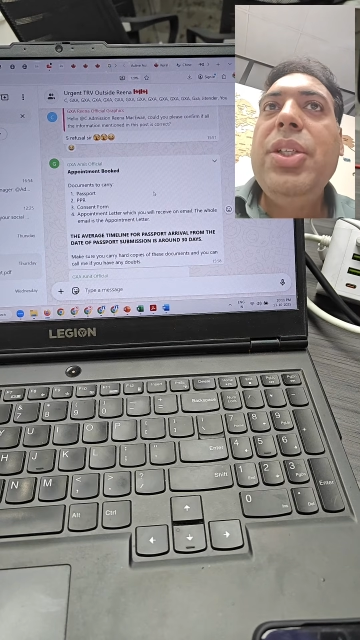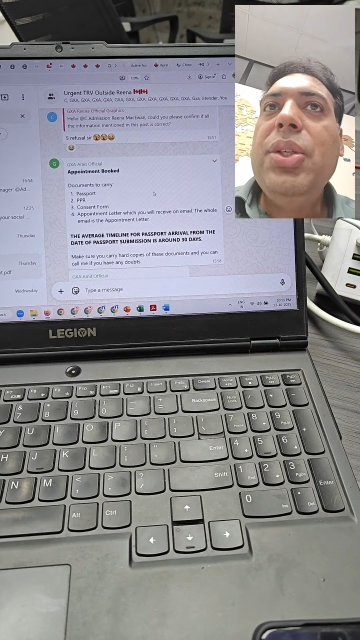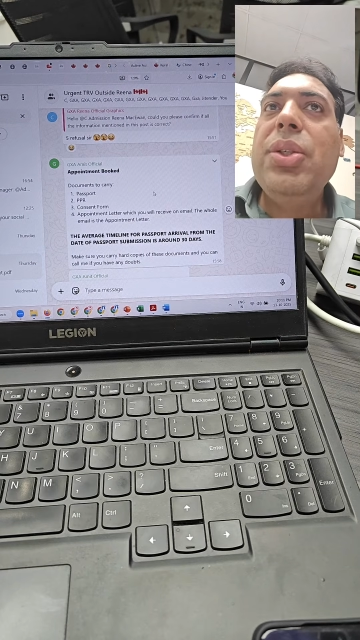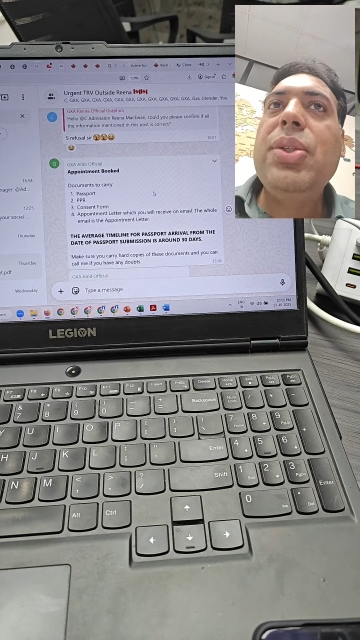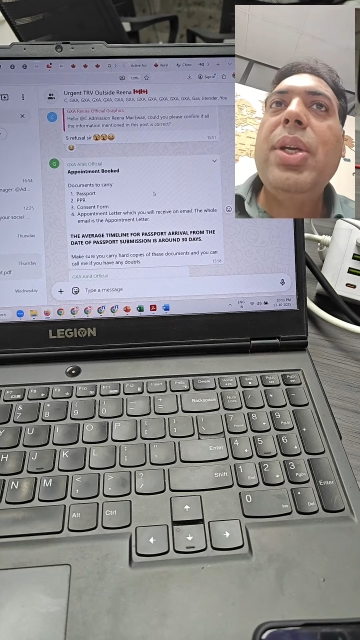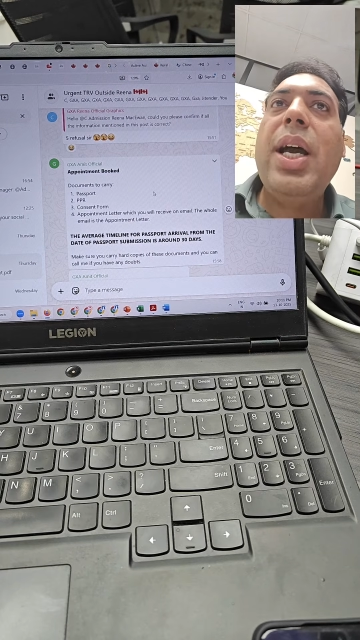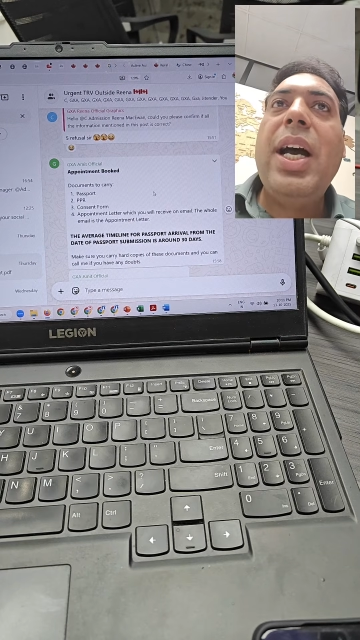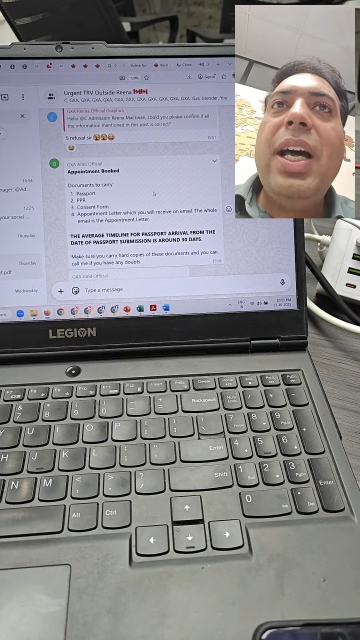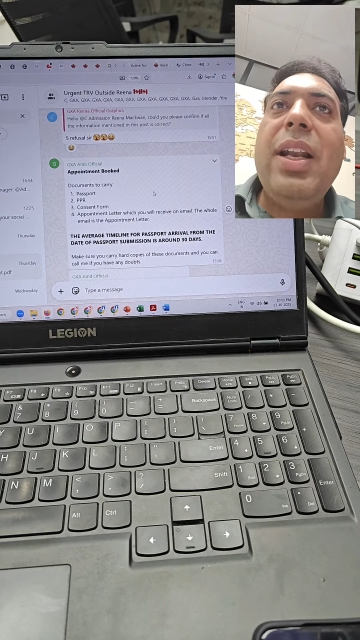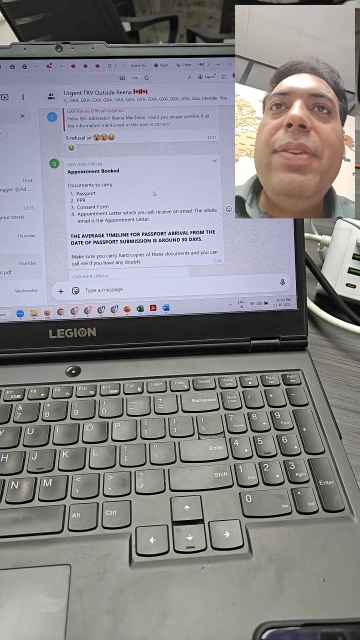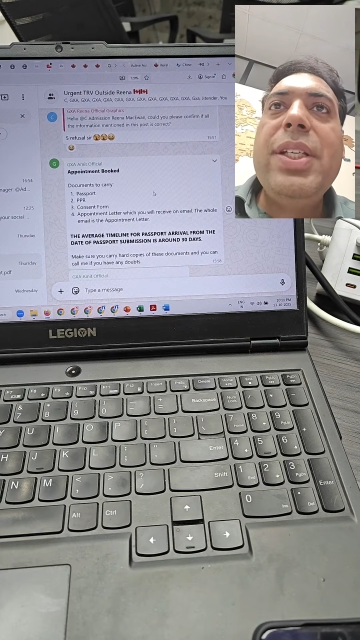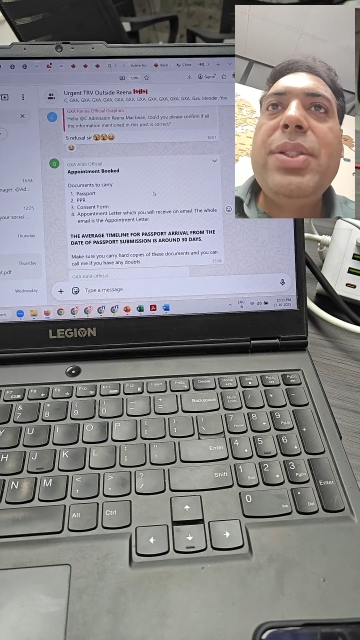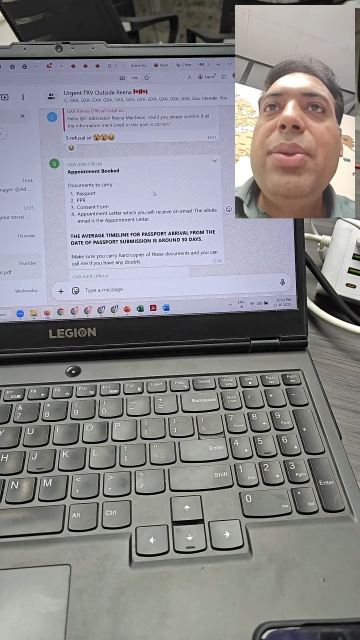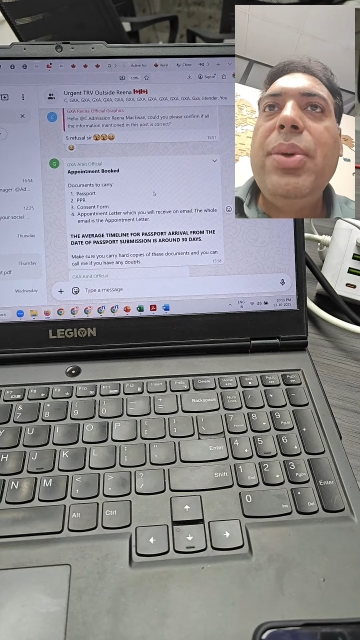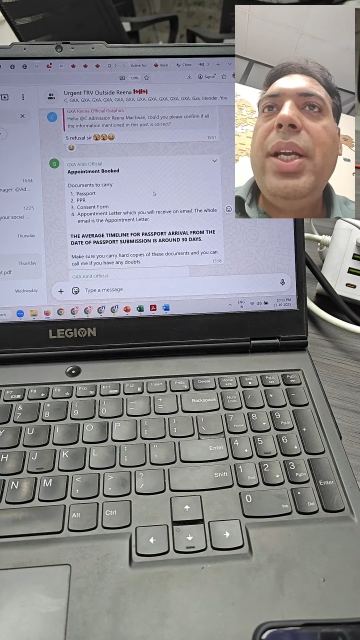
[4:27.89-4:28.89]
You should
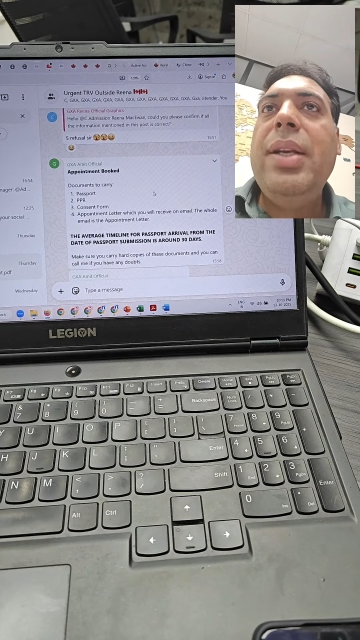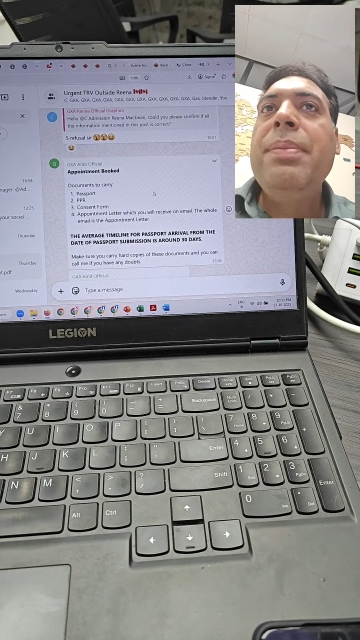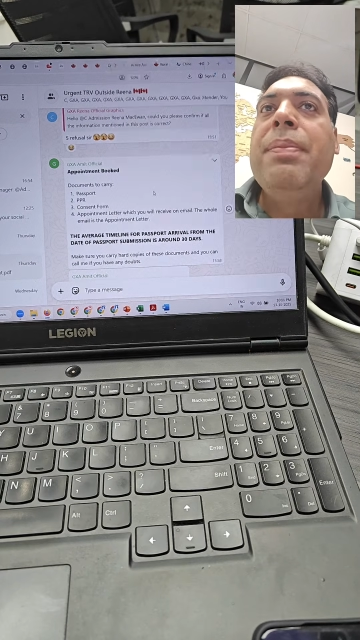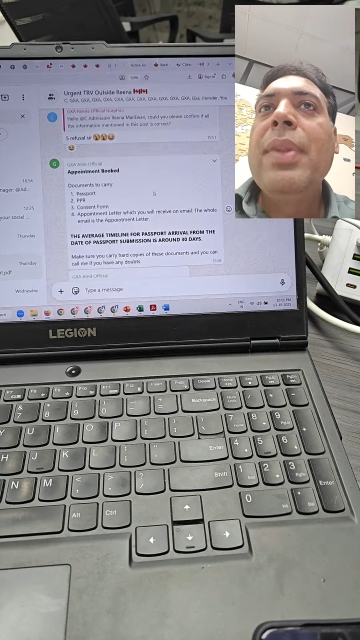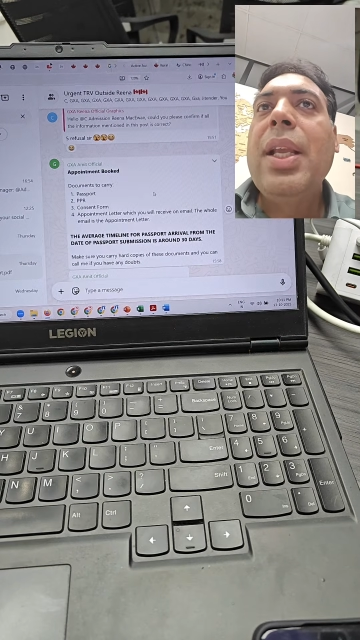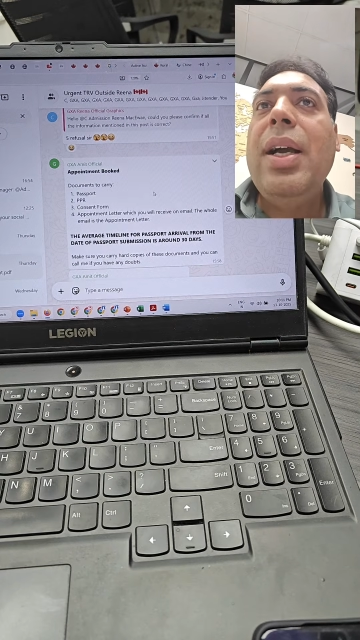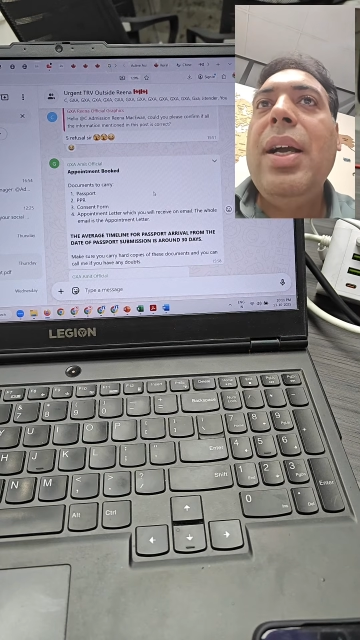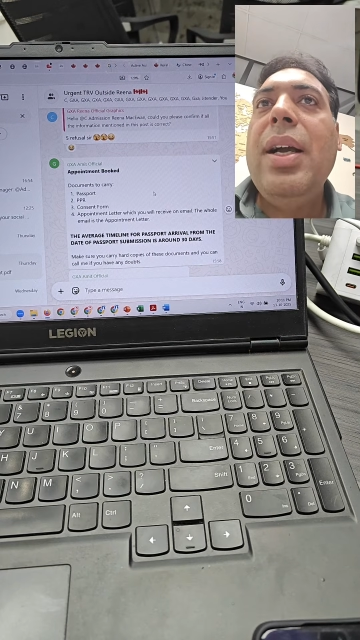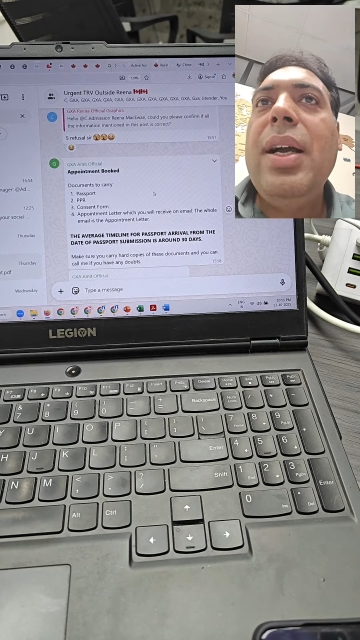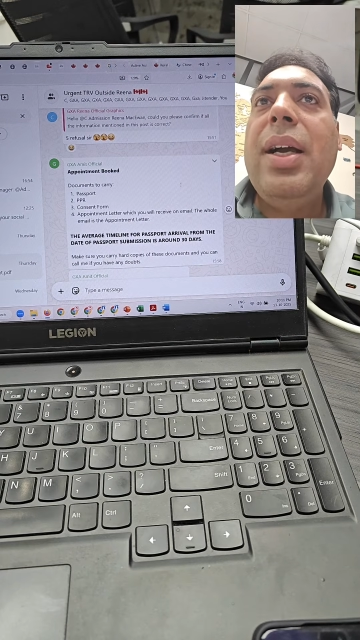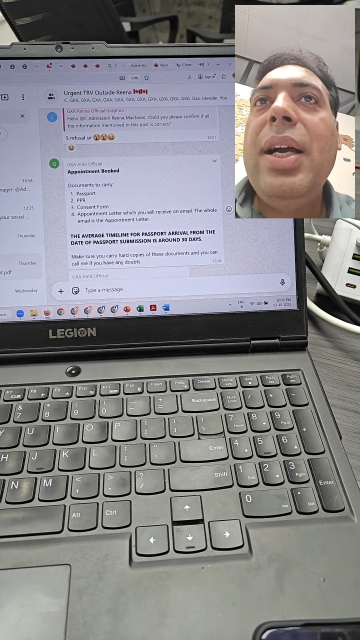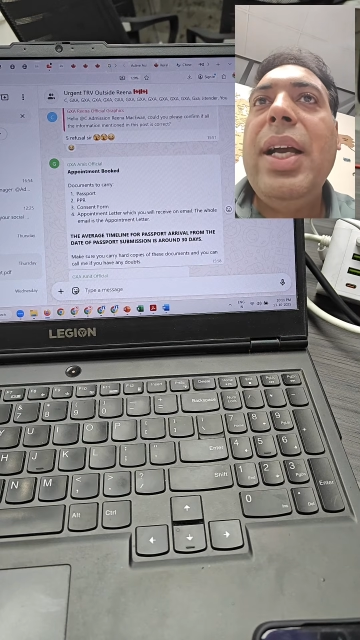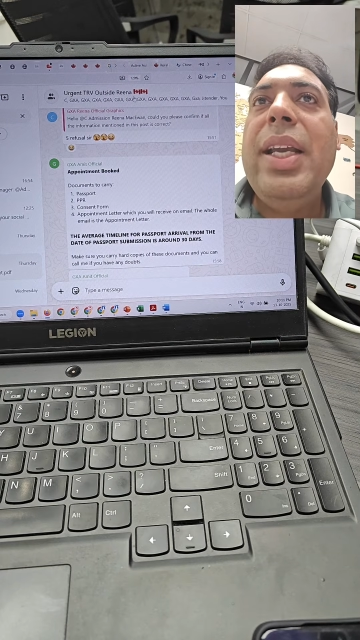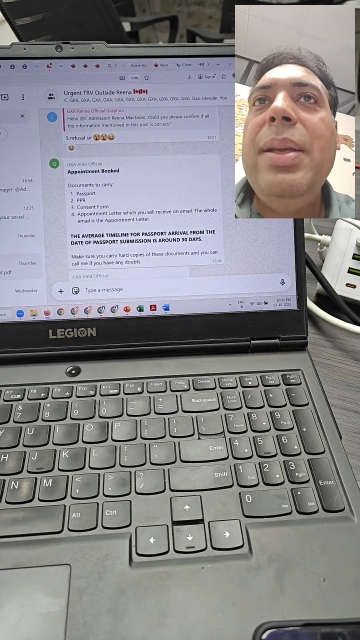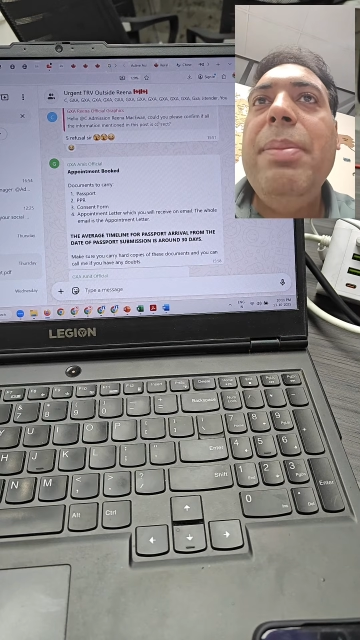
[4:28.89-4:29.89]
always do it.
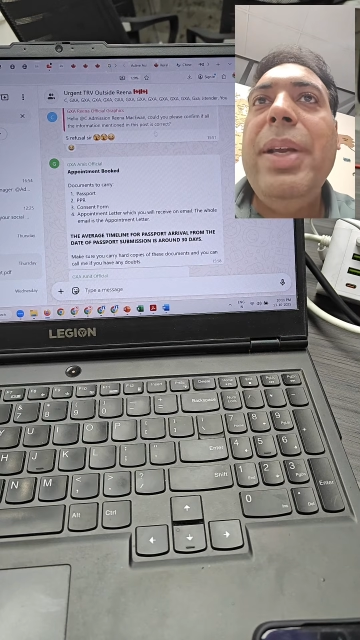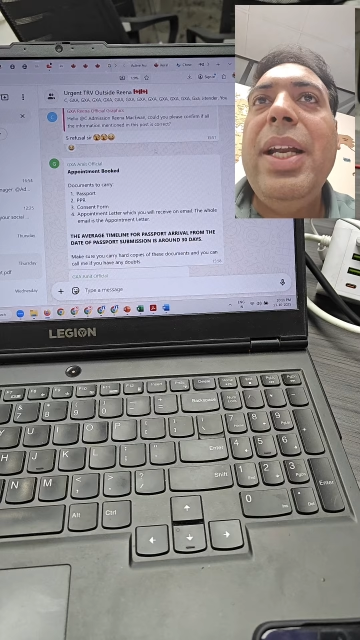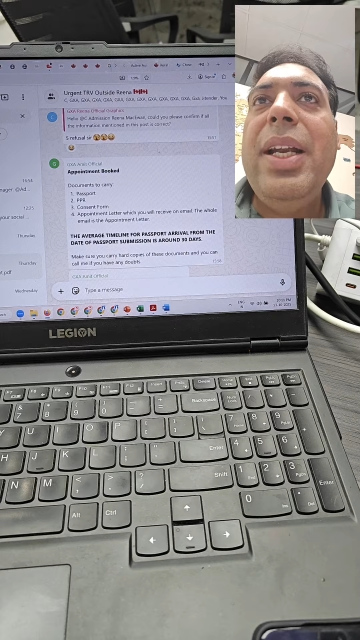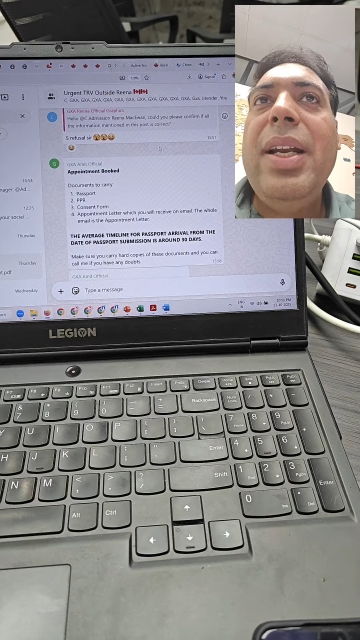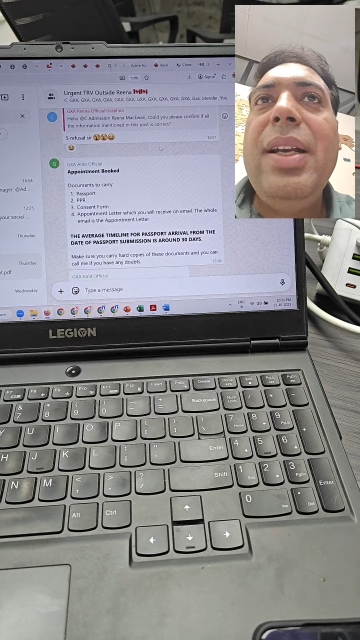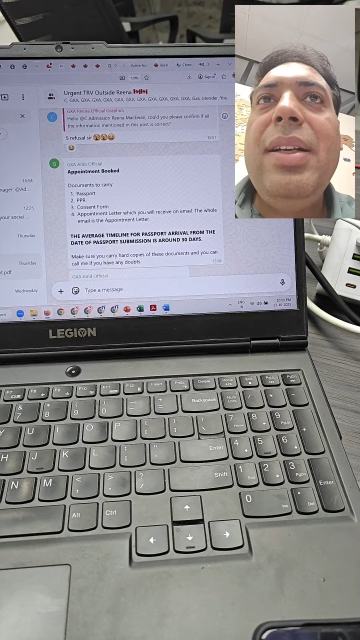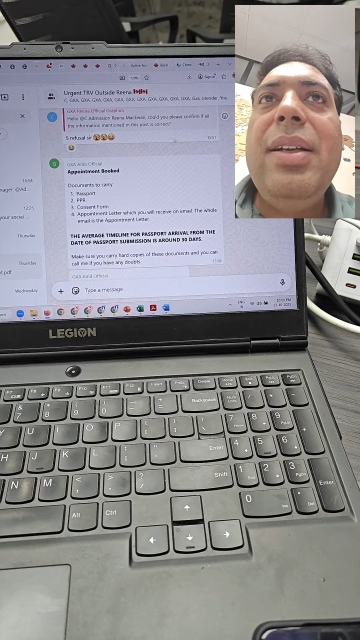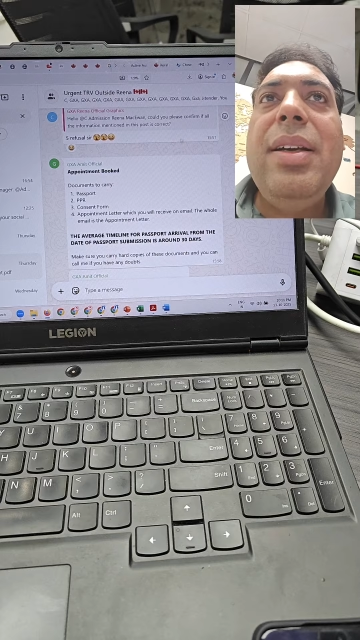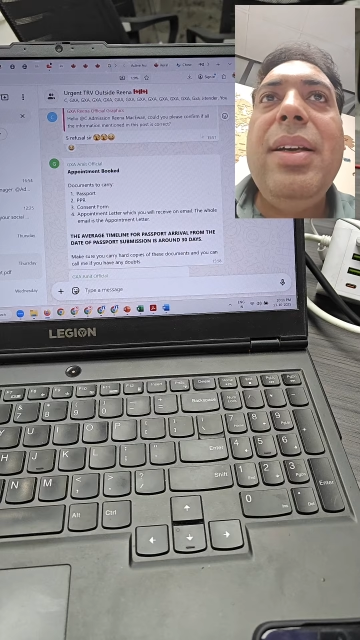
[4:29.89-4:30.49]
I made